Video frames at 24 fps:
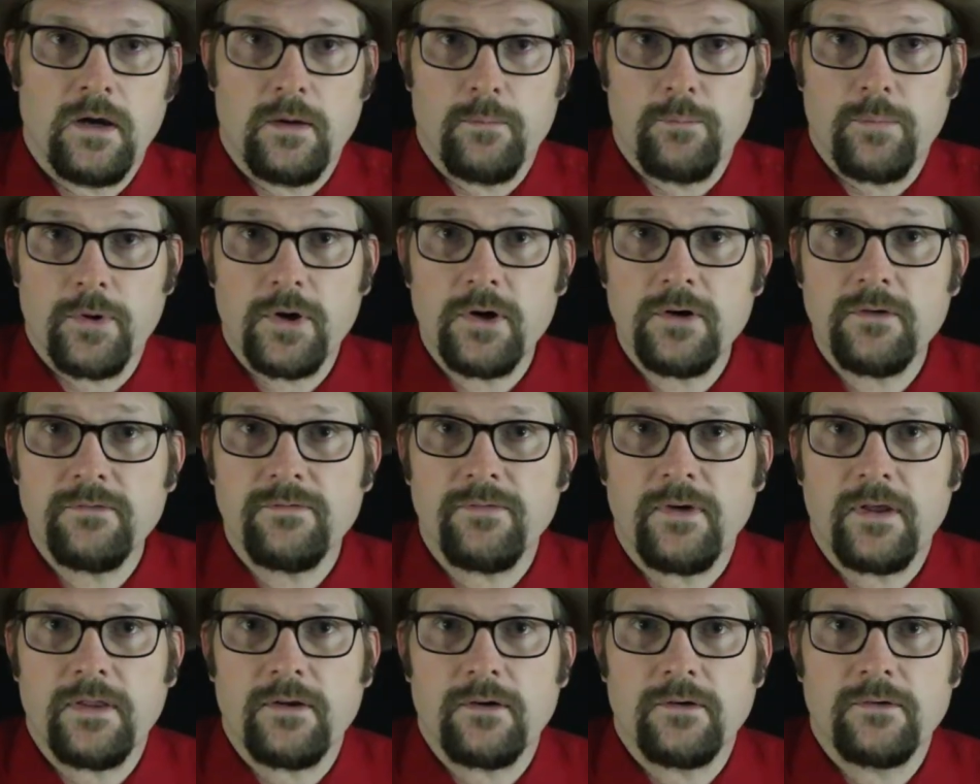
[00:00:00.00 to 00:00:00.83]
uh, bird
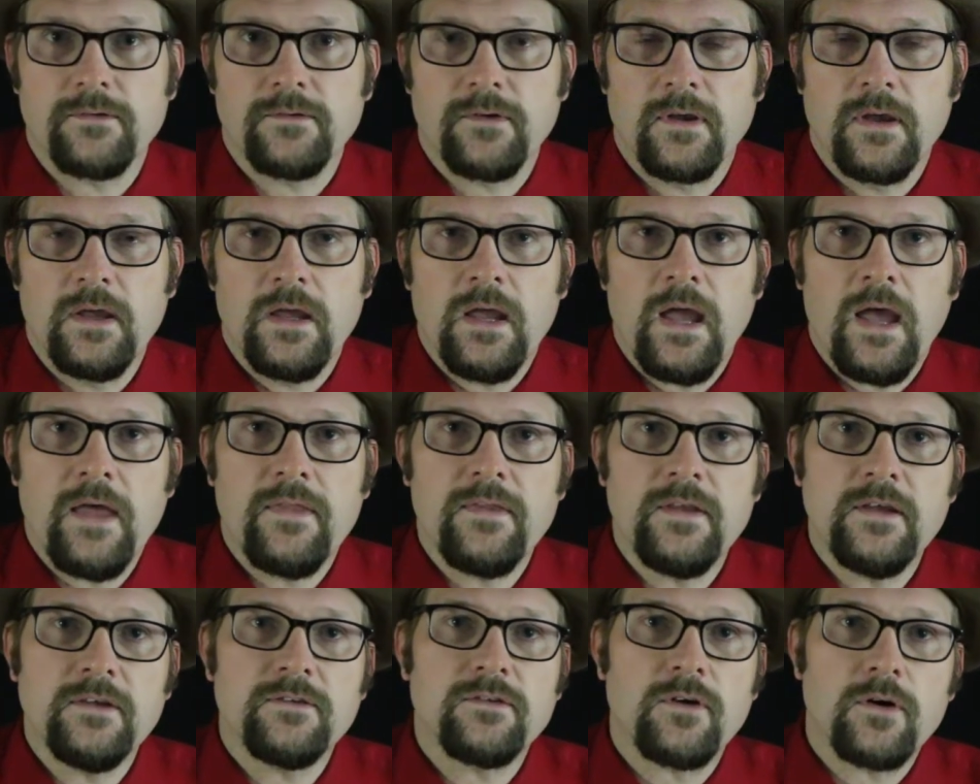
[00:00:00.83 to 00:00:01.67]
feathers,
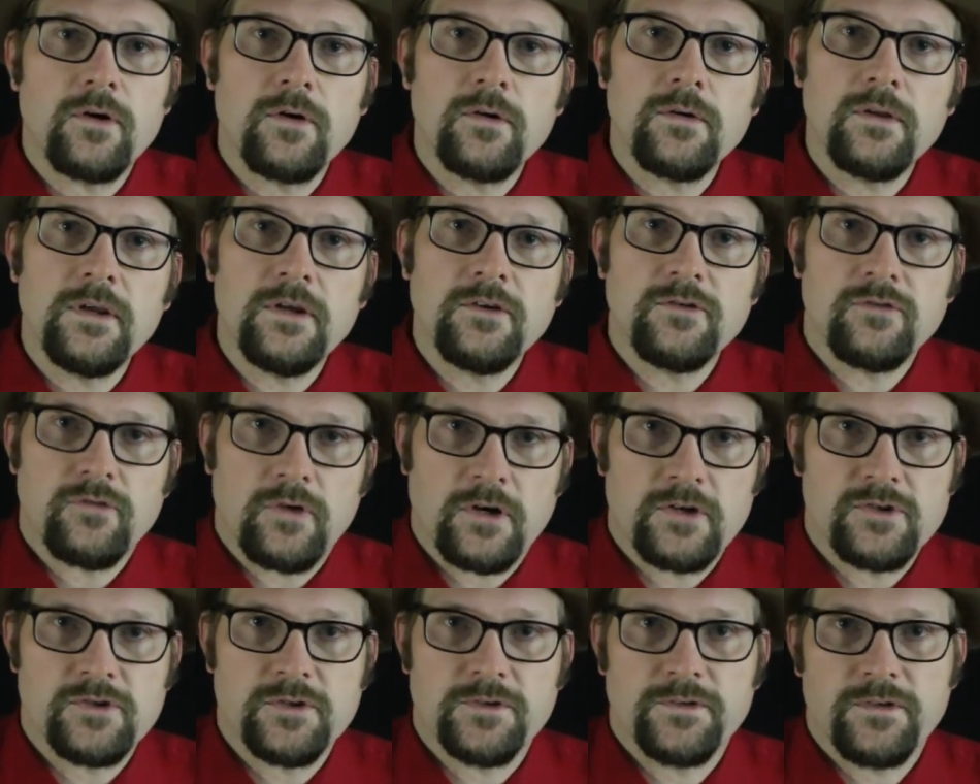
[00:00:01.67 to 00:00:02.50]
and these early
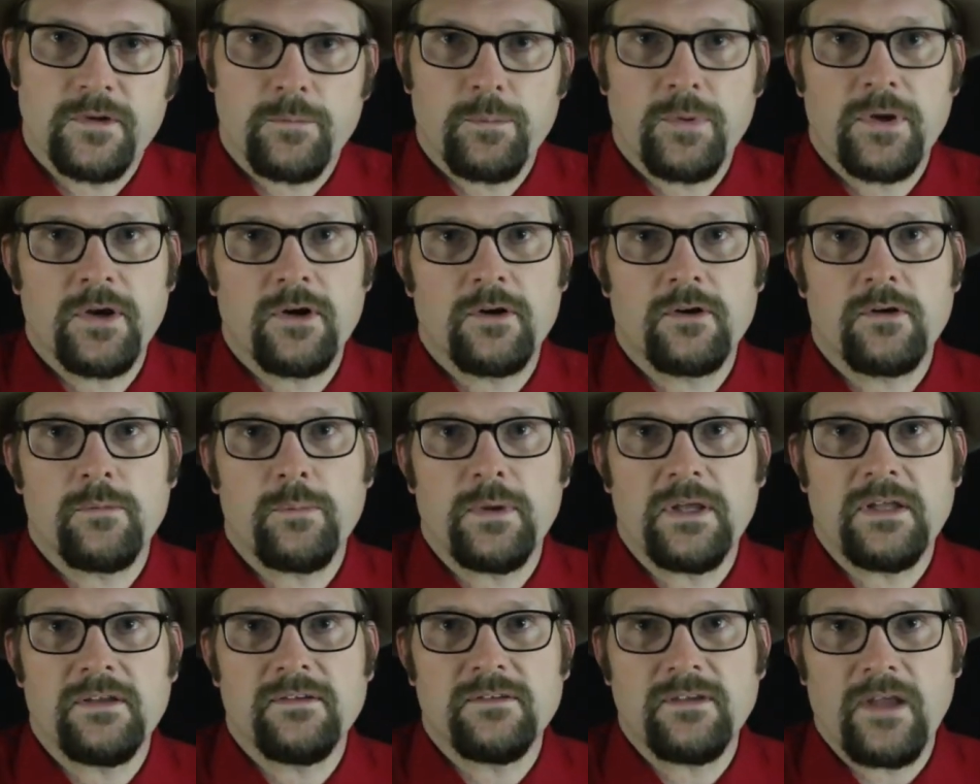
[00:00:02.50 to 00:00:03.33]
structures appear to
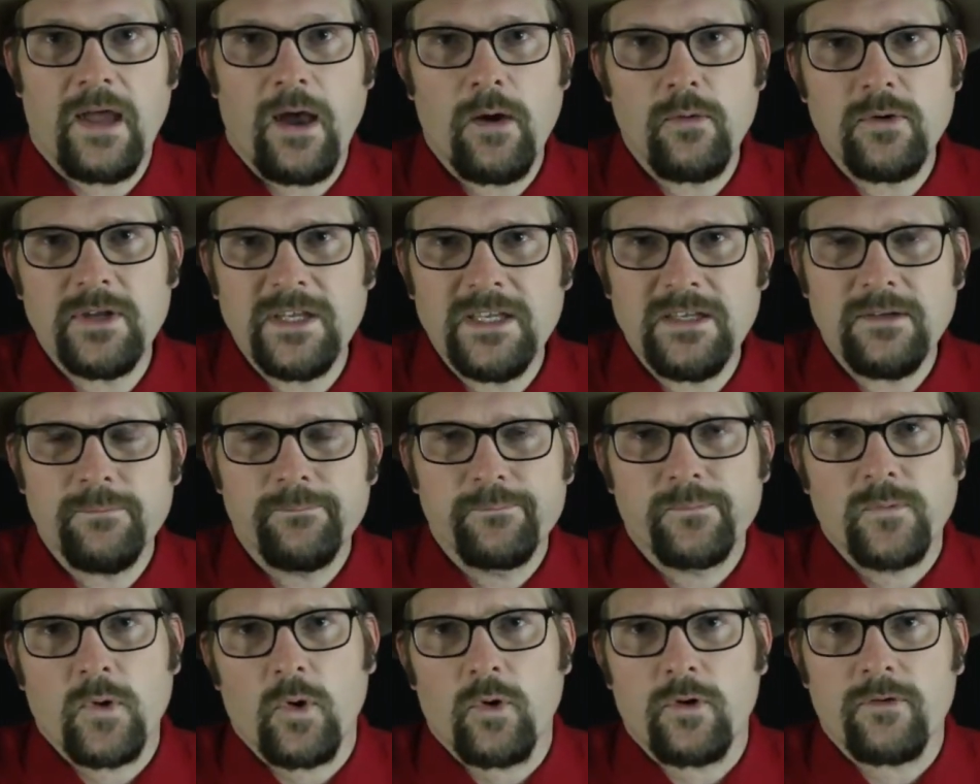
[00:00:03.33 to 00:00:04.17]
be downy
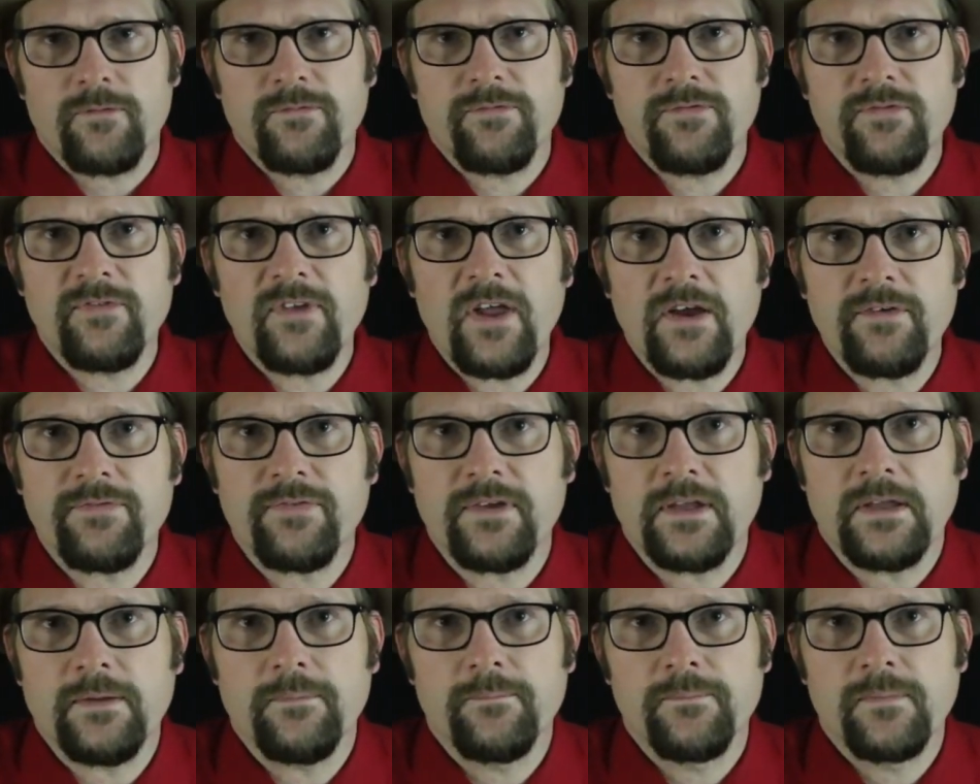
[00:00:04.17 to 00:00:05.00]
or
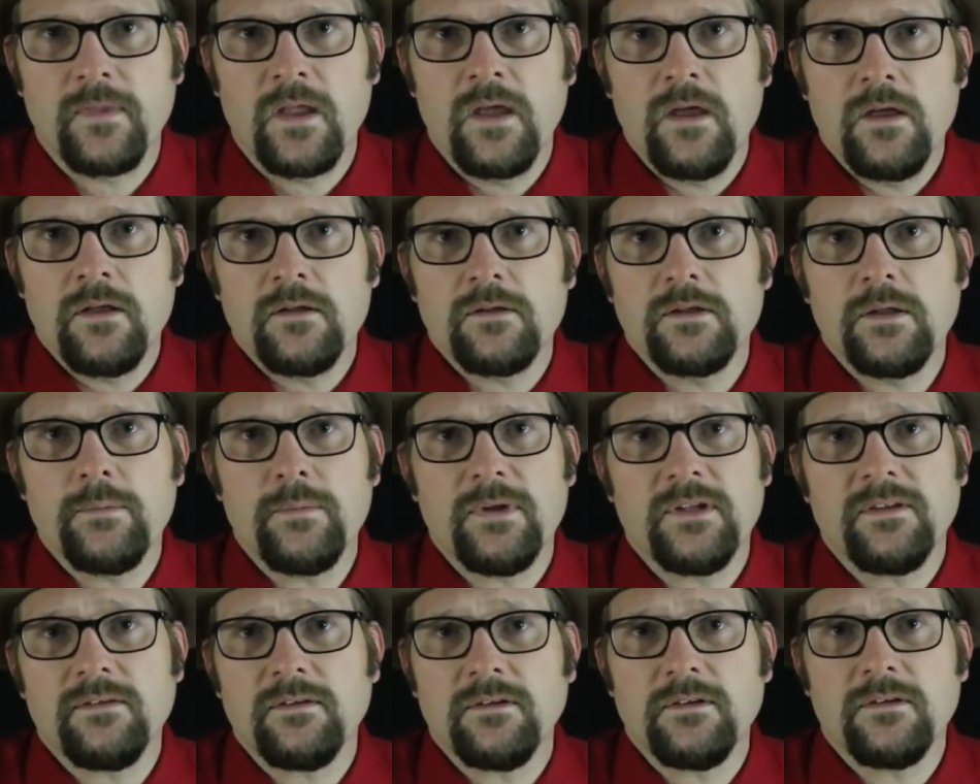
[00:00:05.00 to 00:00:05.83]
fluffy,
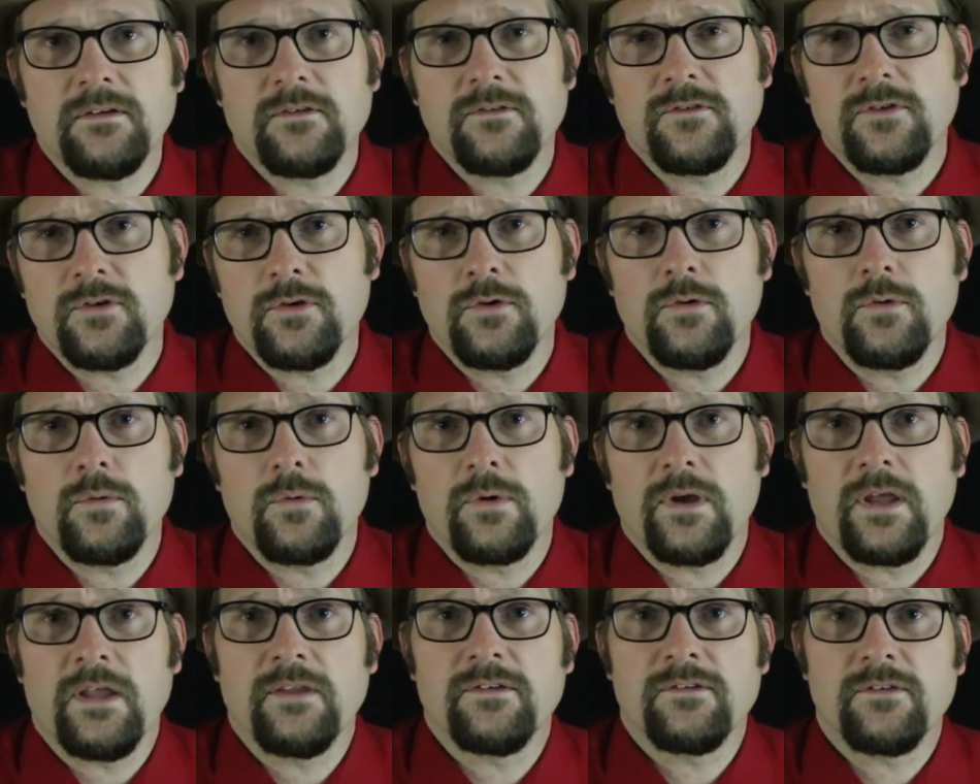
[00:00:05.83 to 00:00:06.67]
limited
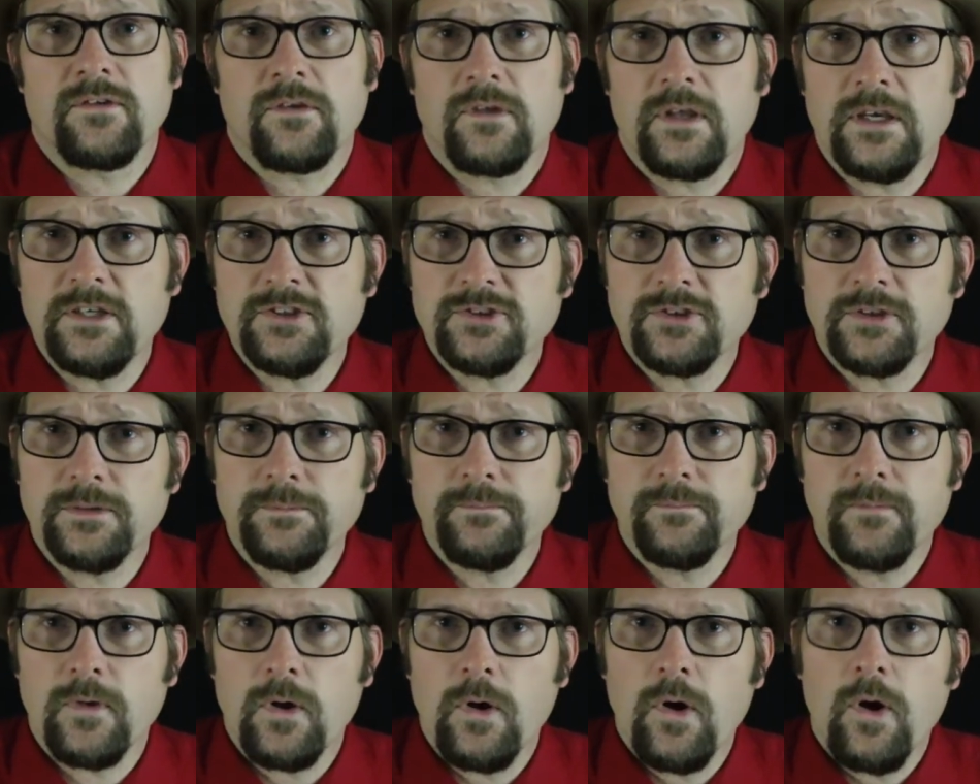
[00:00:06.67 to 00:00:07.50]
to
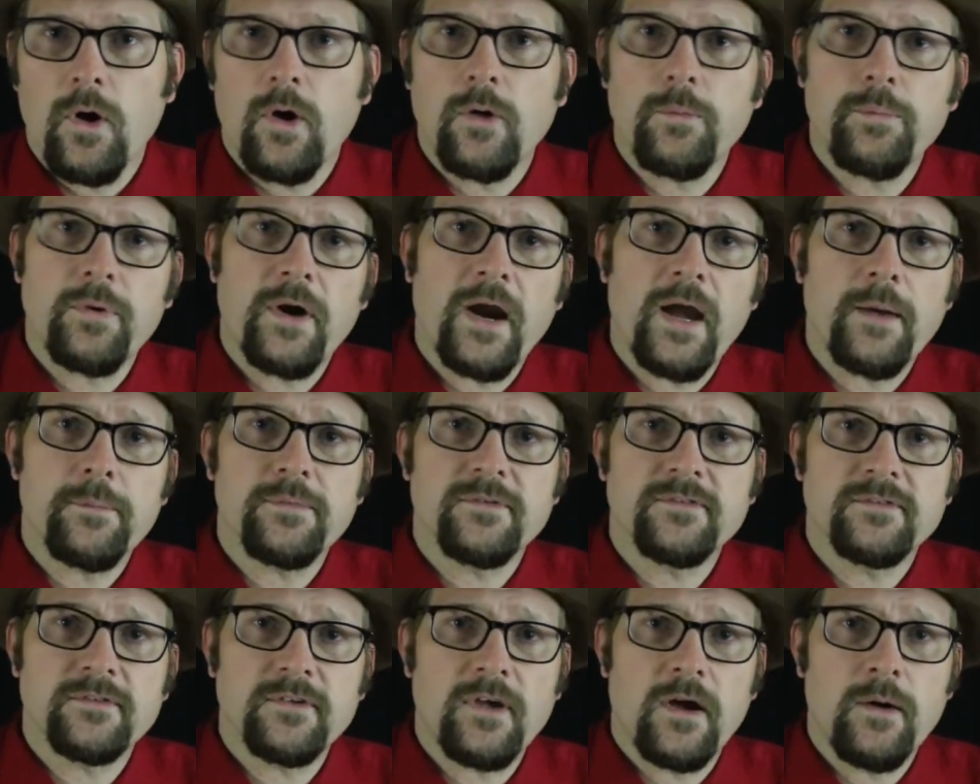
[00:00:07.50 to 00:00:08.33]
insulation, or
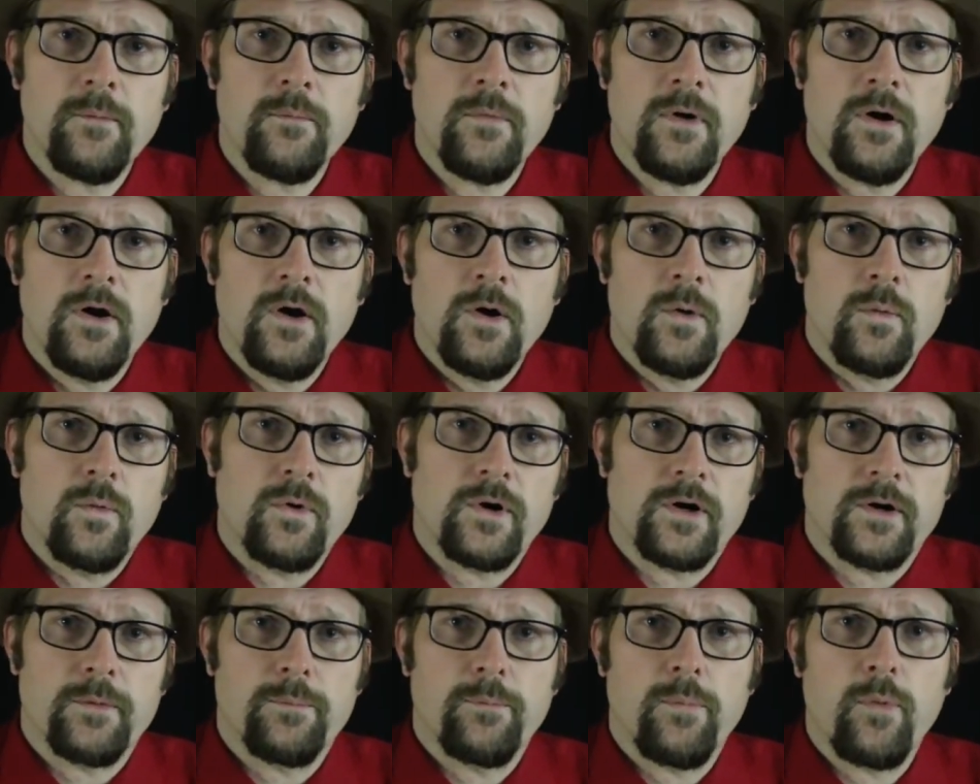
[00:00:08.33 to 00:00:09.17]
perhaps some were